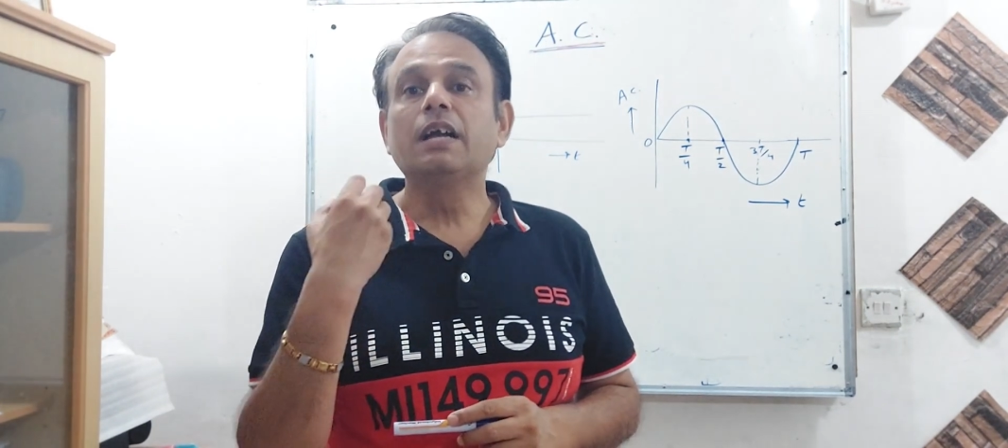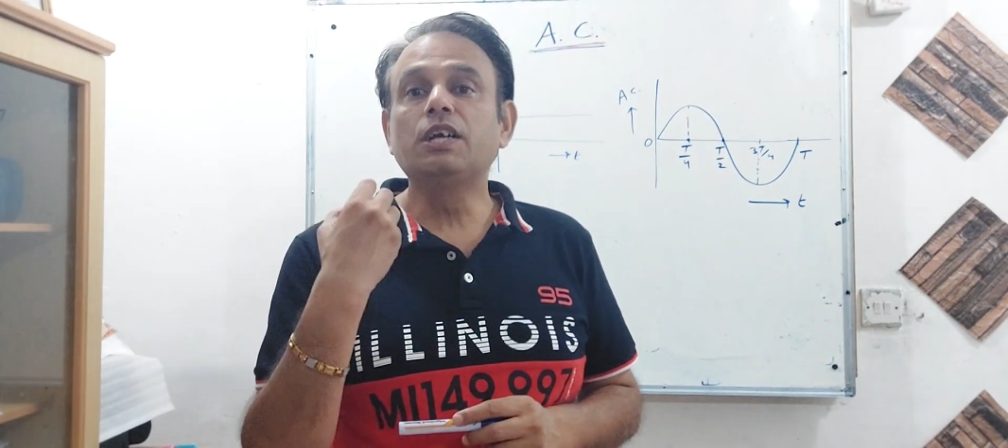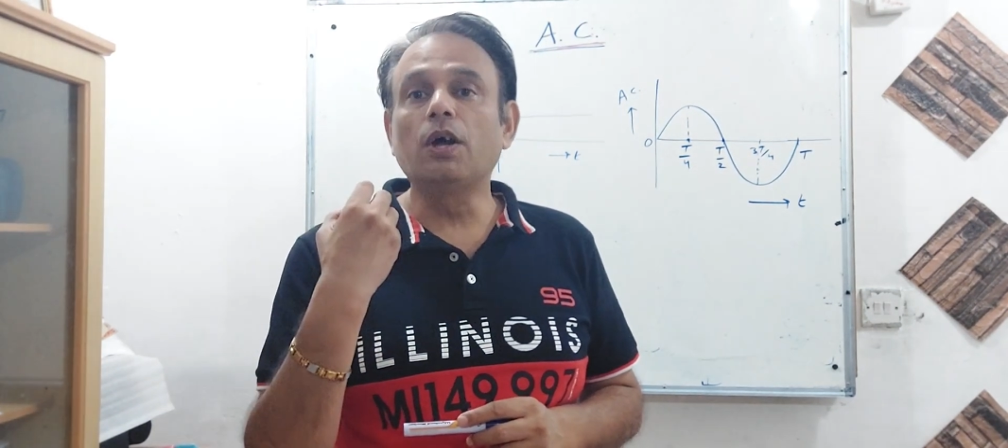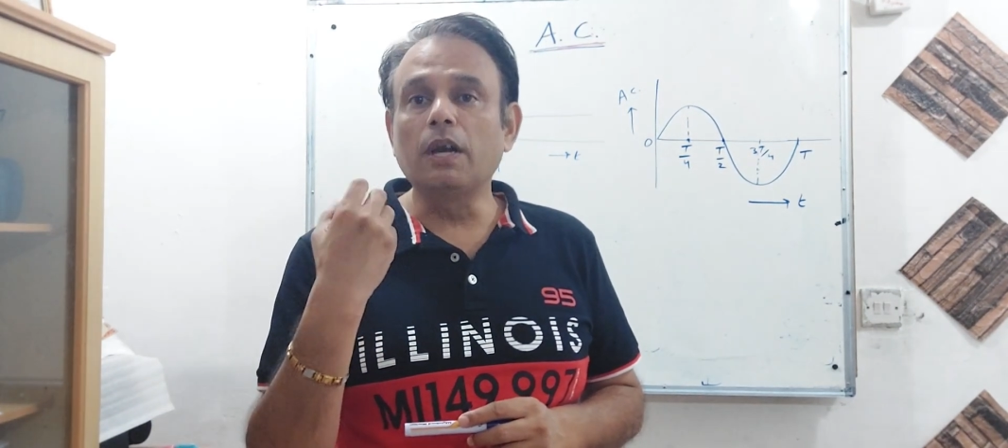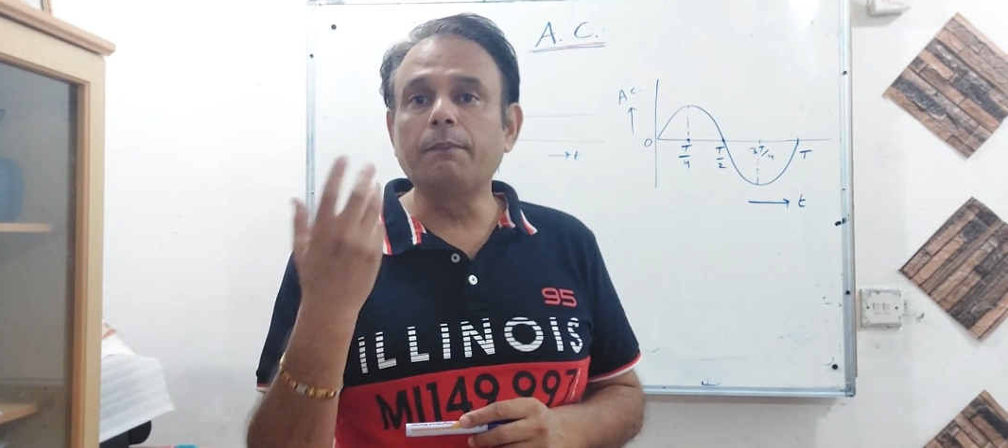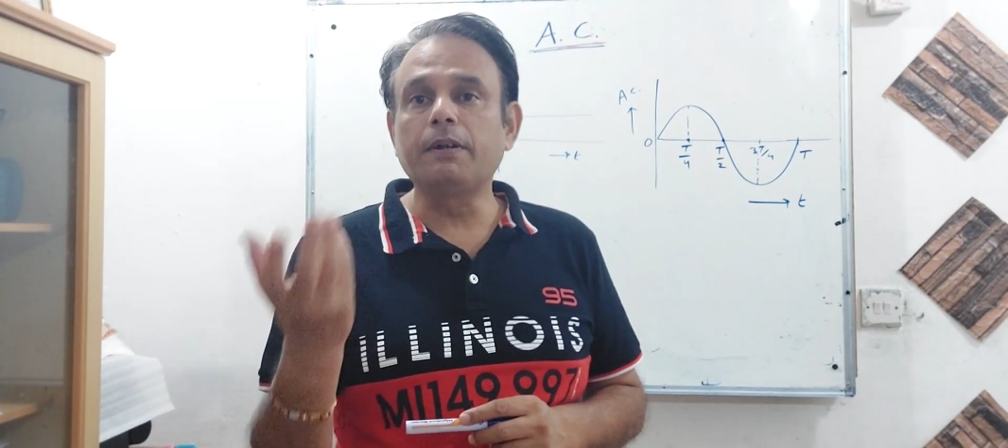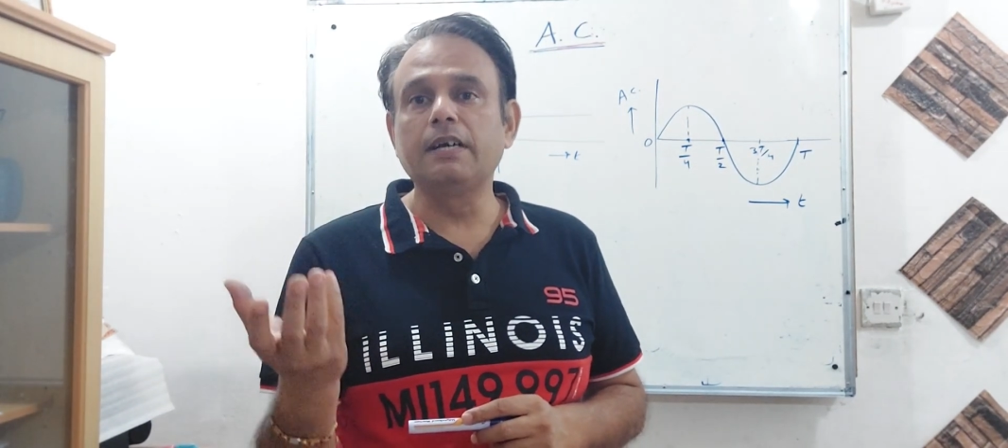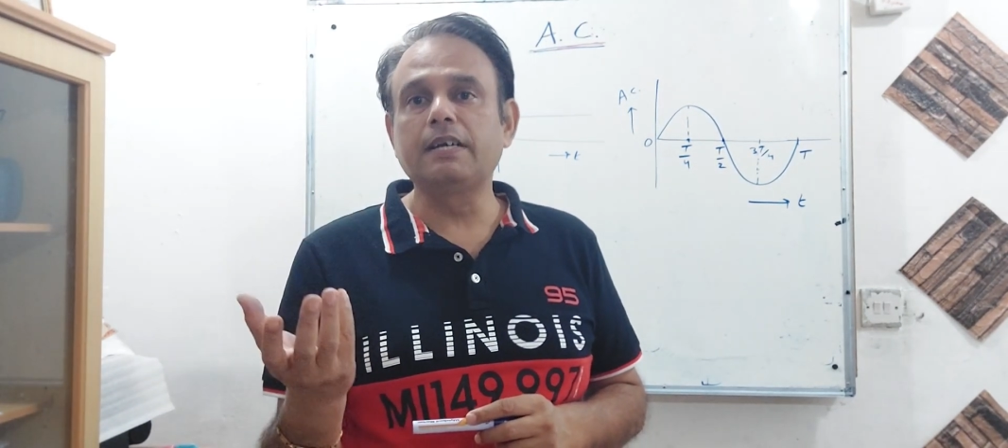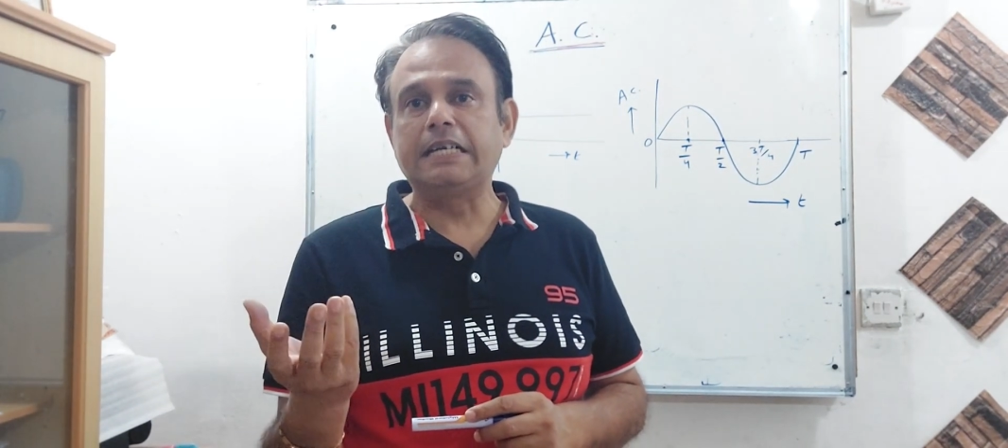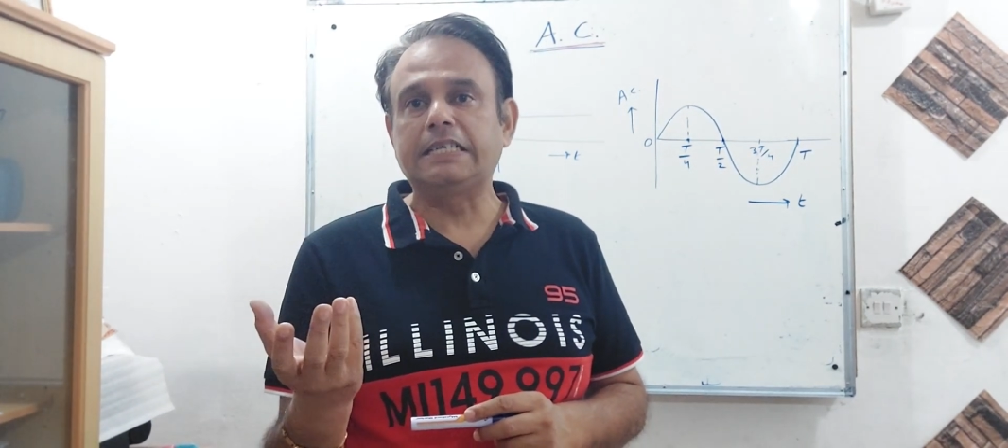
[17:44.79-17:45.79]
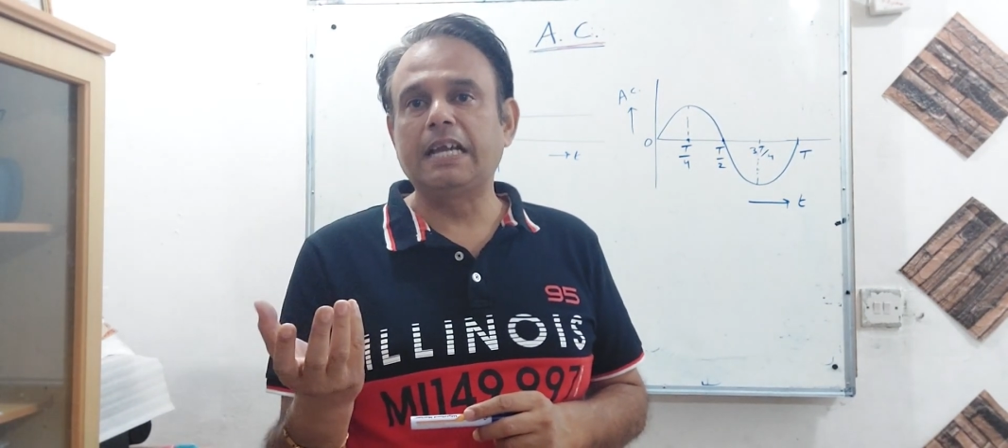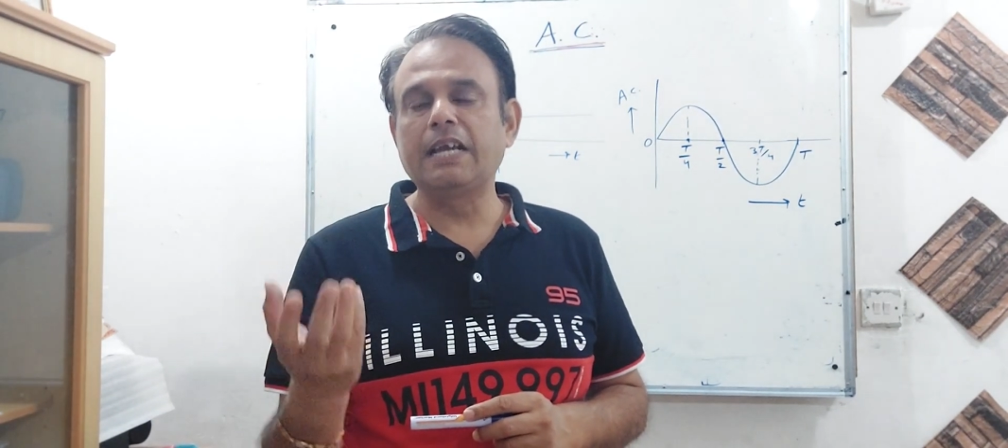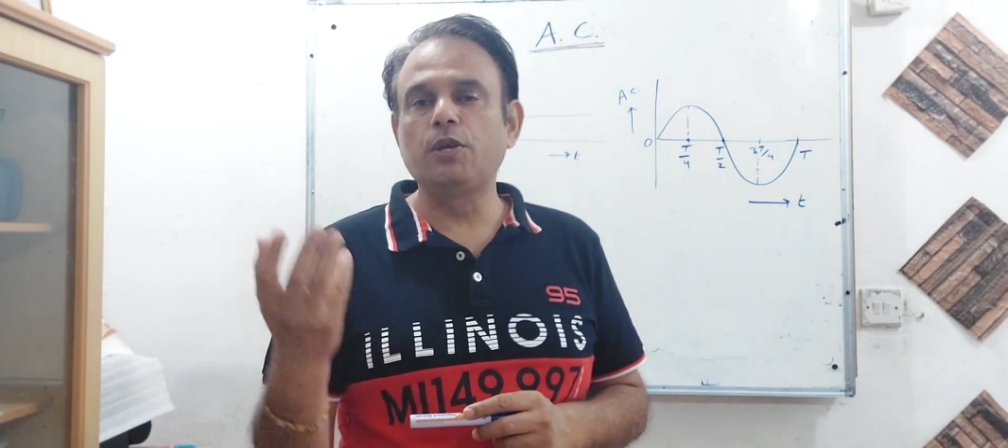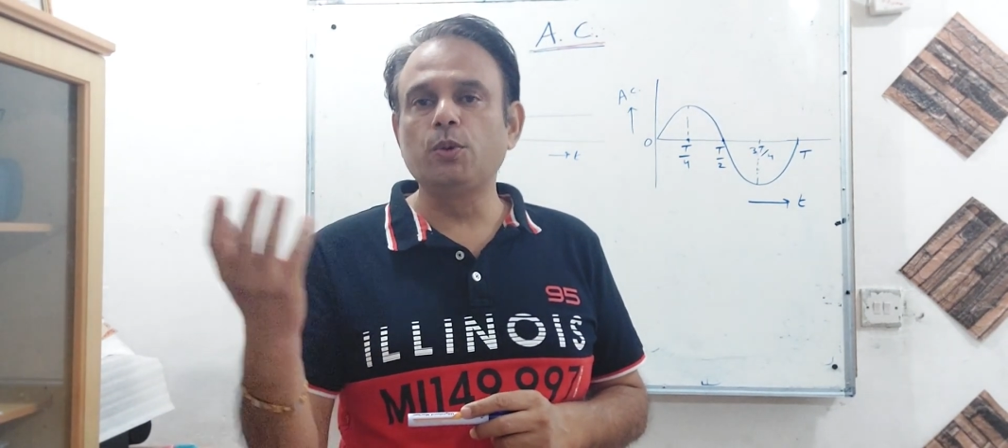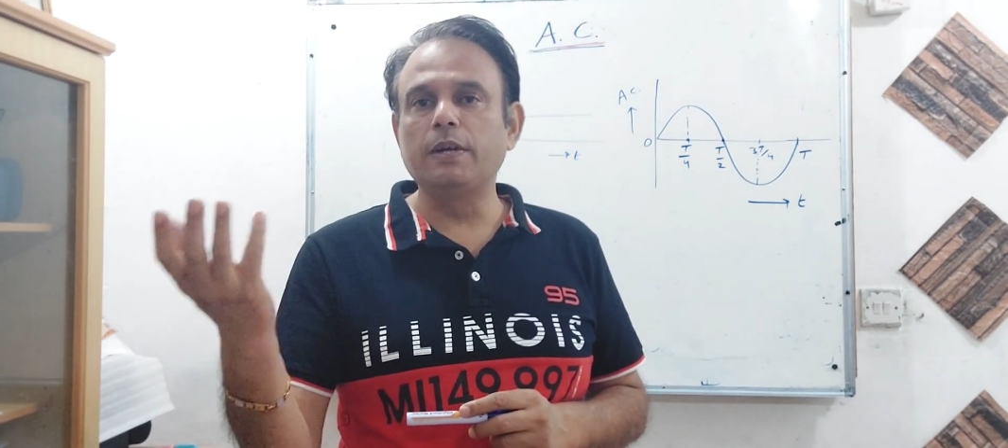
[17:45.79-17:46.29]
Developed countries
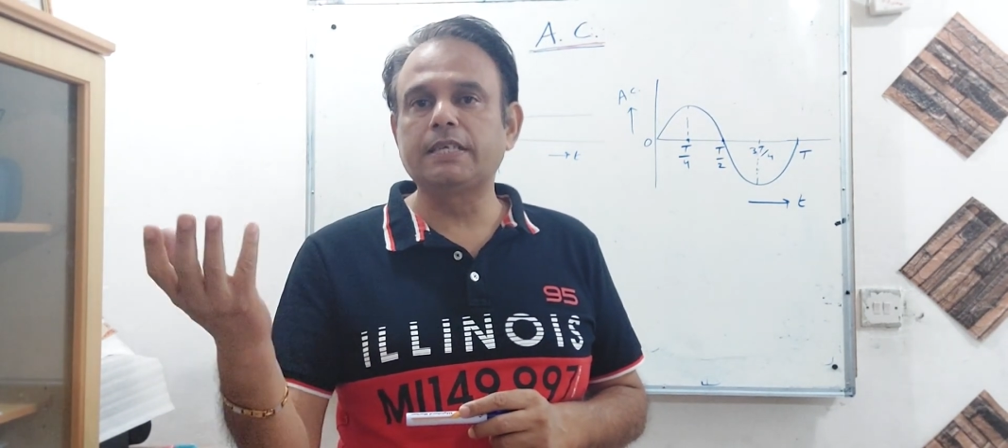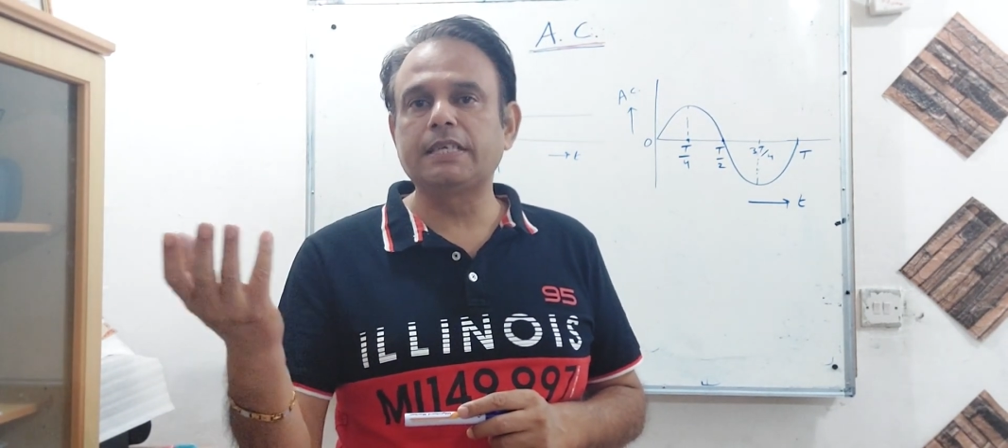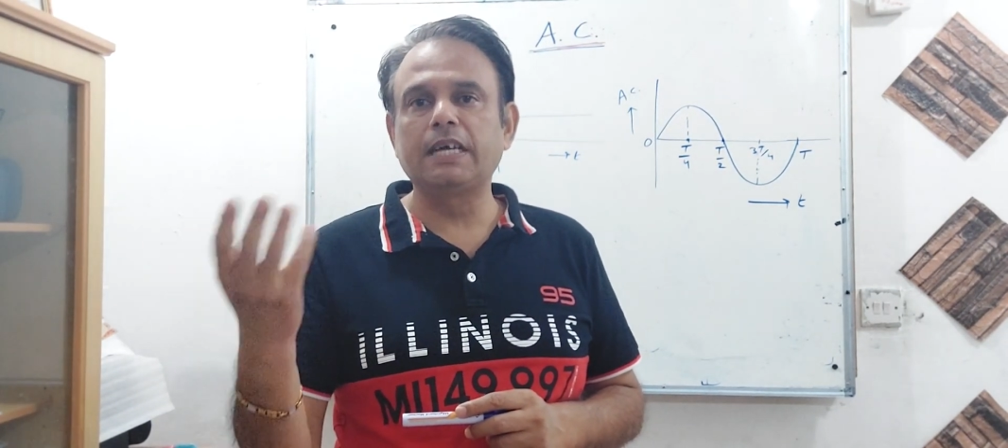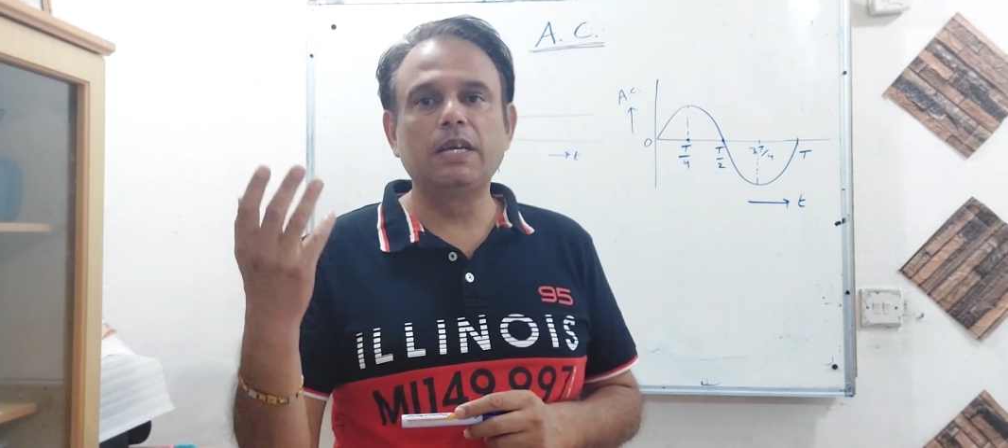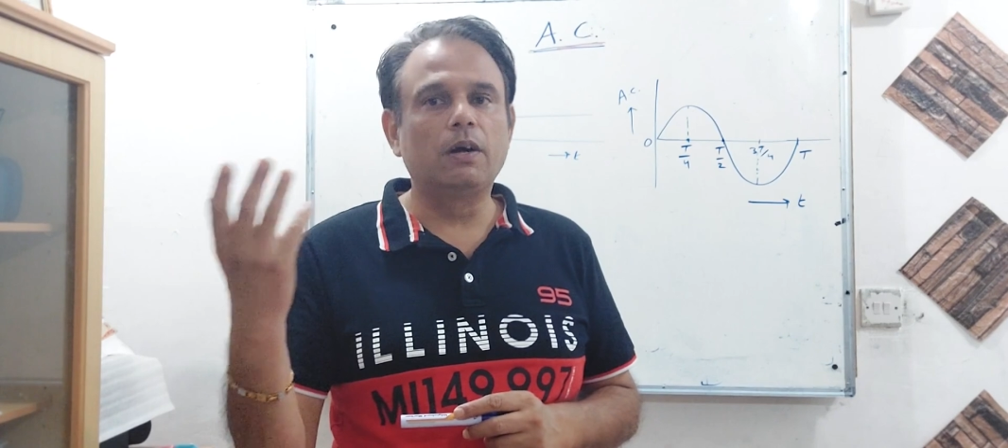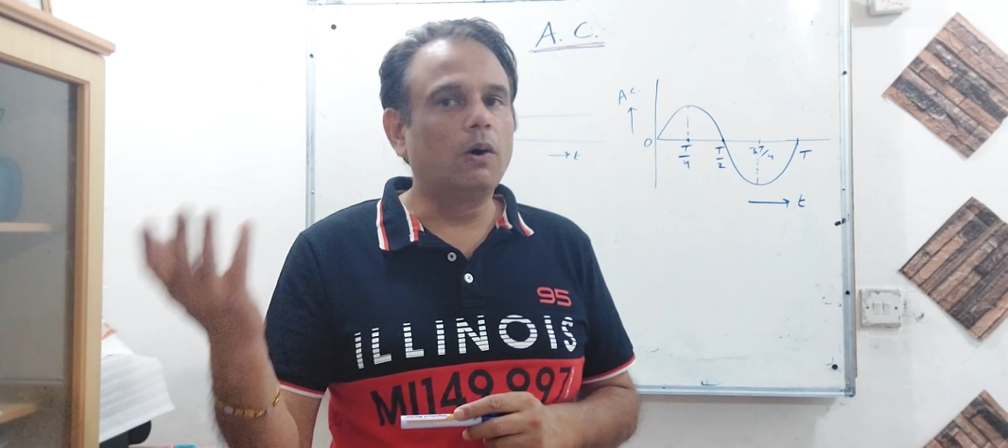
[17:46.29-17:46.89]
like USA and